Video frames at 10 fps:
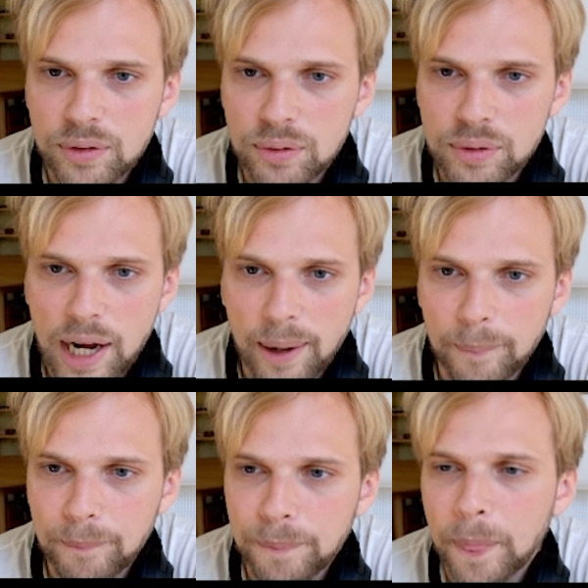
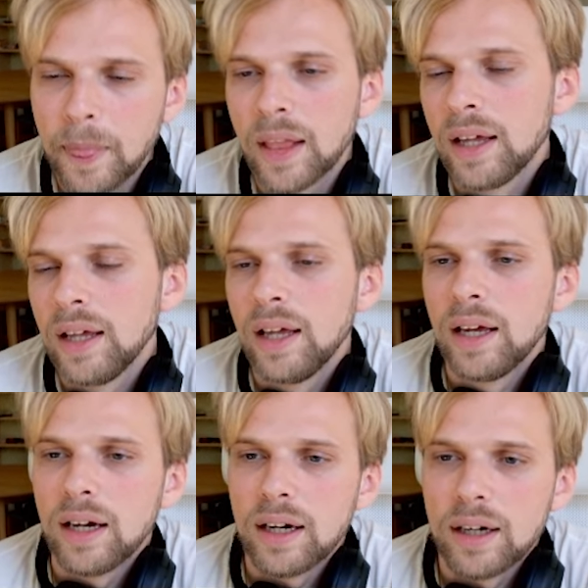RAM.
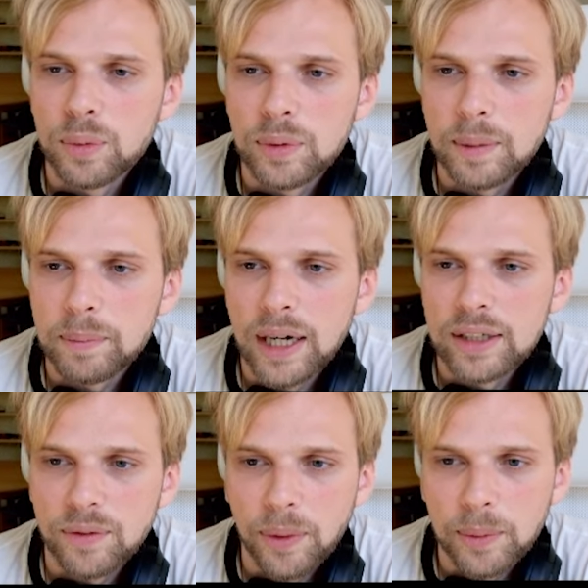With the
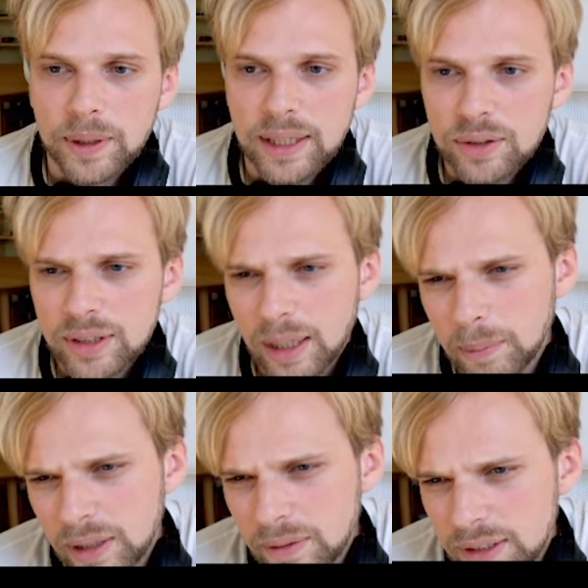price of 3,000. I
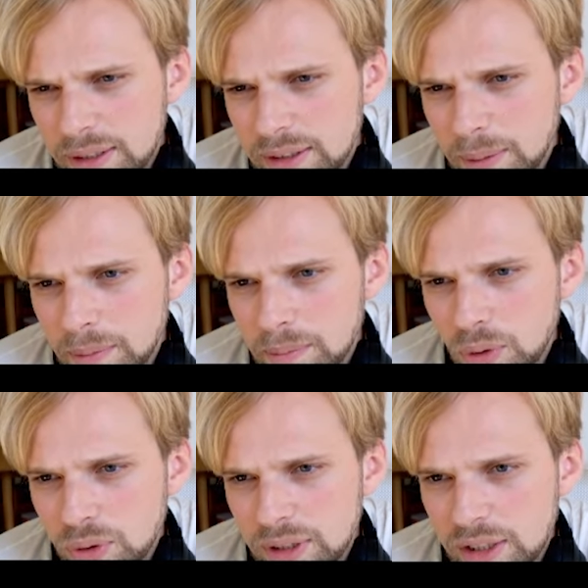believe this is the
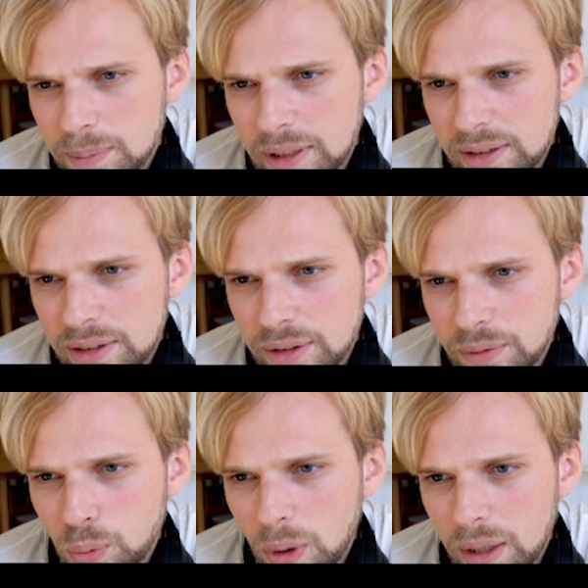most
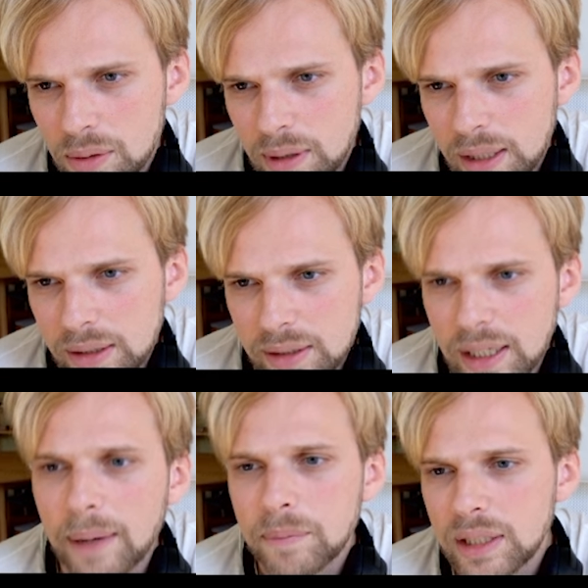expensive one, right?
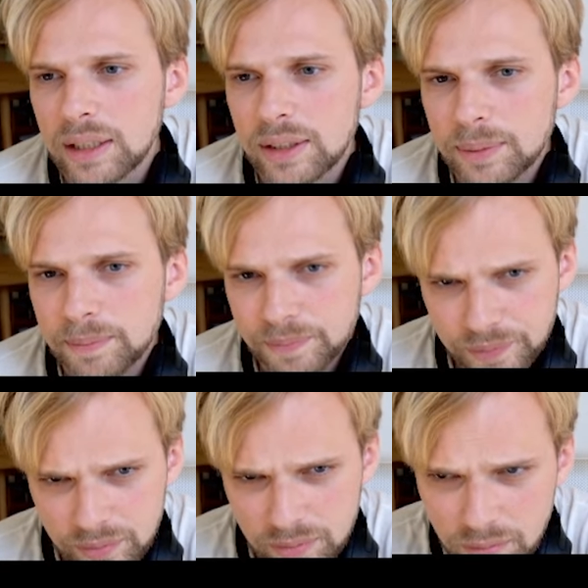Yeah, it is.
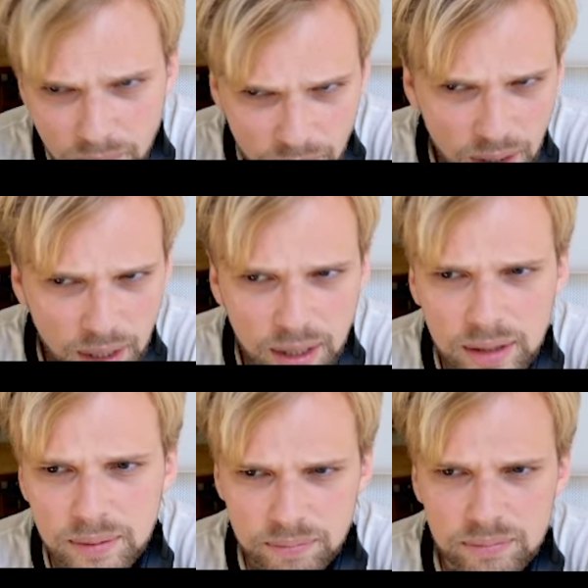
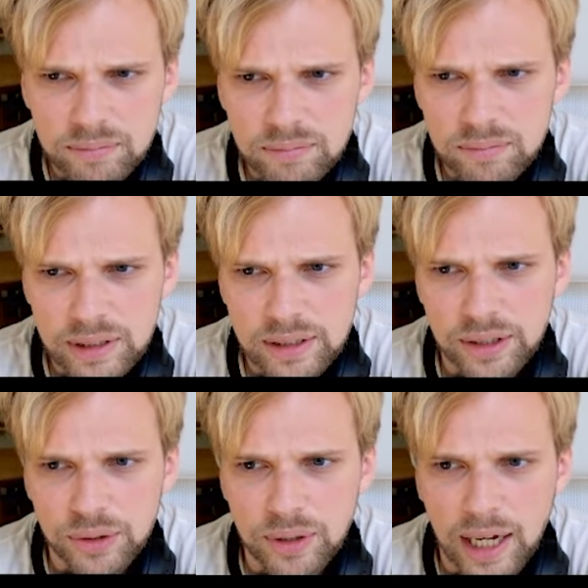And
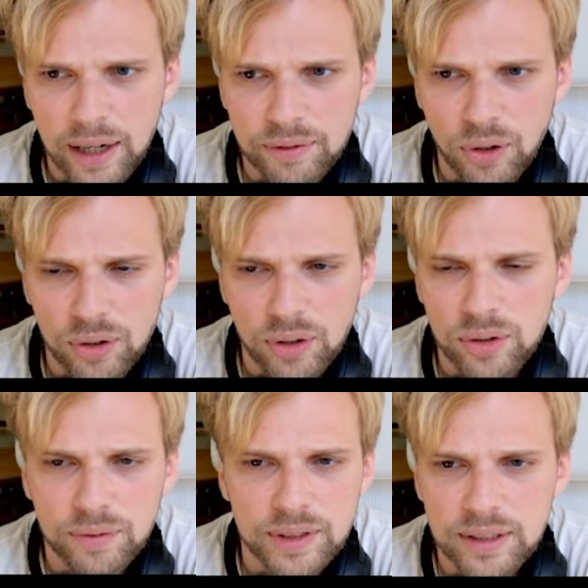basically you have
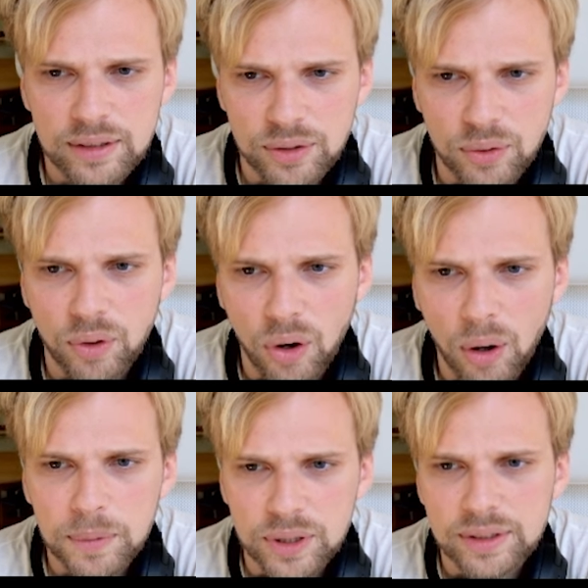all of these
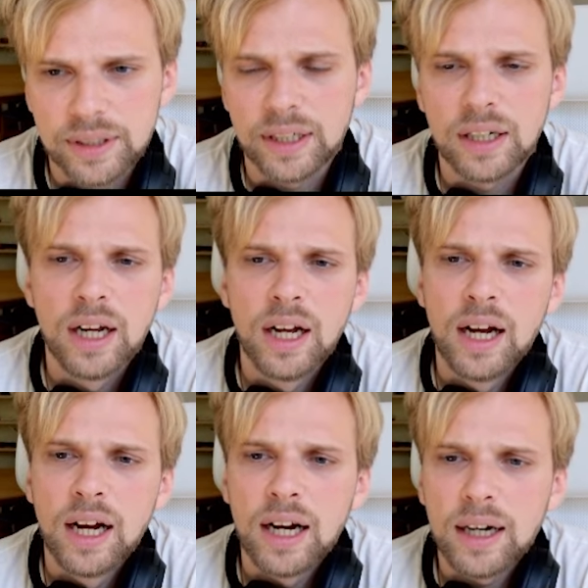options here.
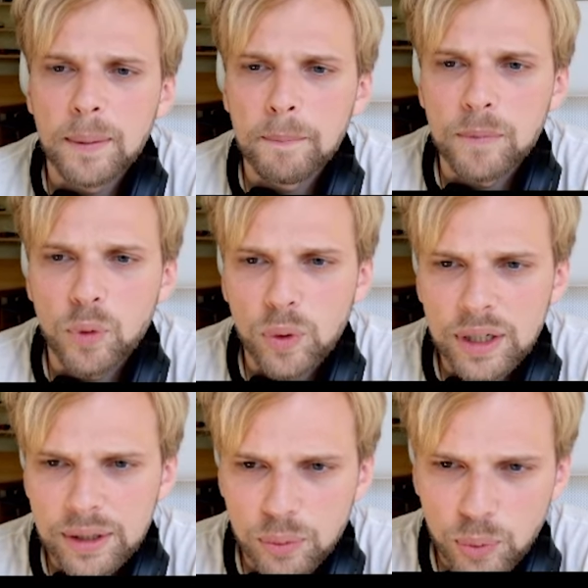
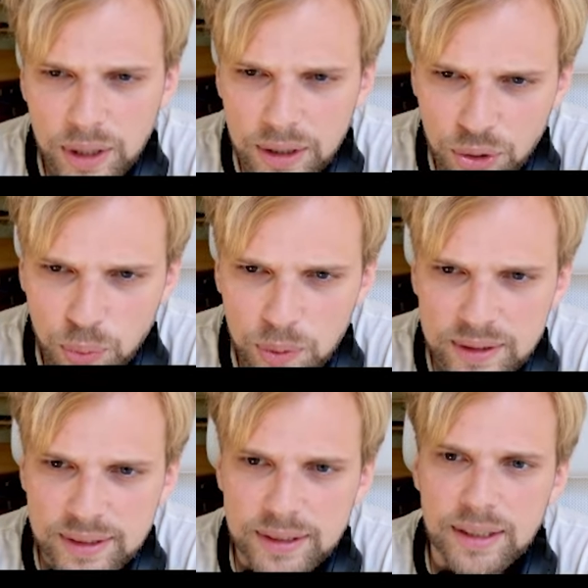Where you will
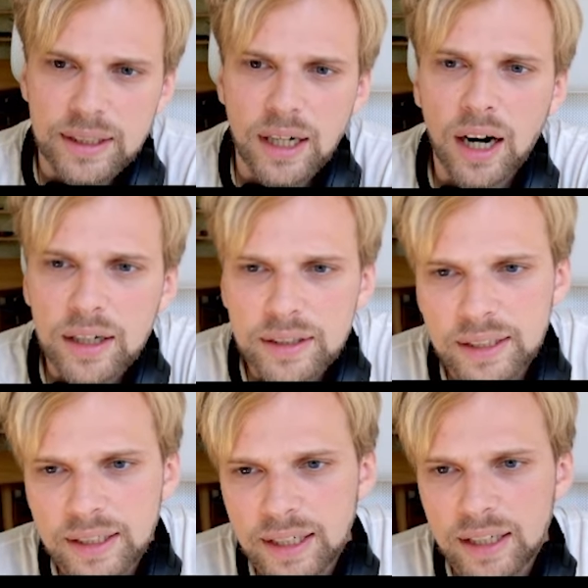see
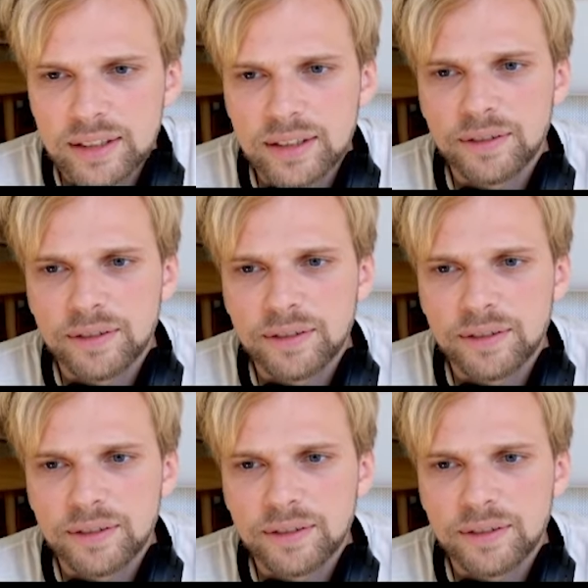RTX